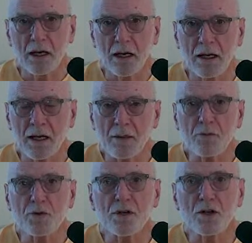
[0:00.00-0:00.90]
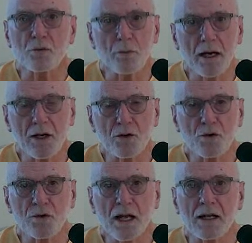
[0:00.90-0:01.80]
And I emphasize my
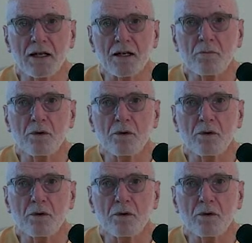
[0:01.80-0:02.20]
understanding